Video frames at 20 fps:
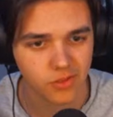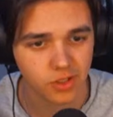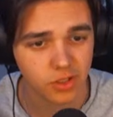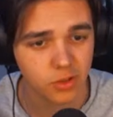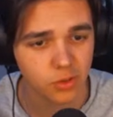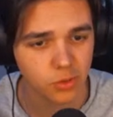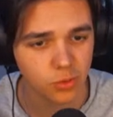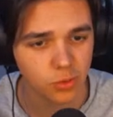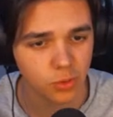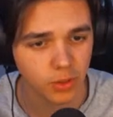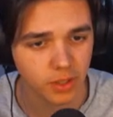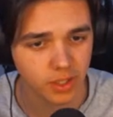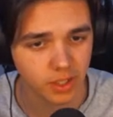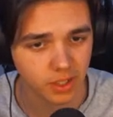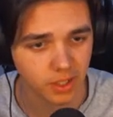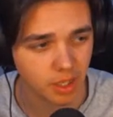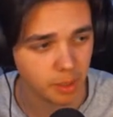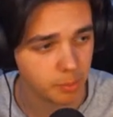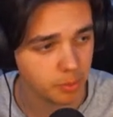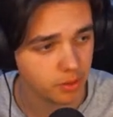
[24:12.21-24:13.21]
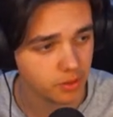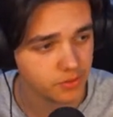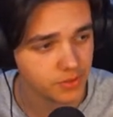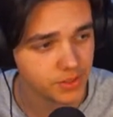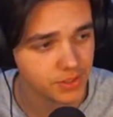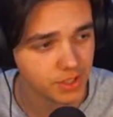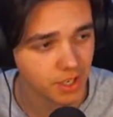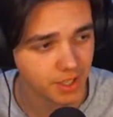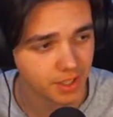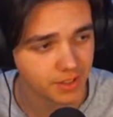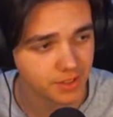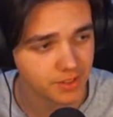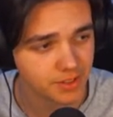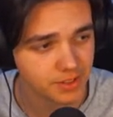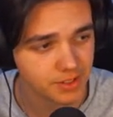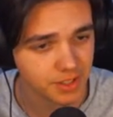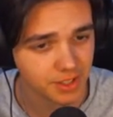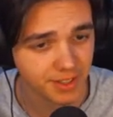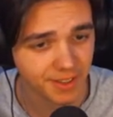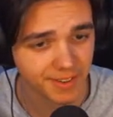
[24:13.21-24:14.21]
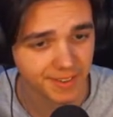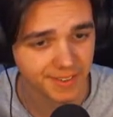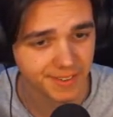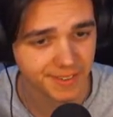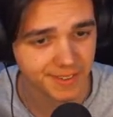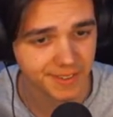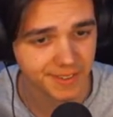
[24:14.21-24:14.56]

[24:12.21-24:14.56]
view in a couple of seconds here.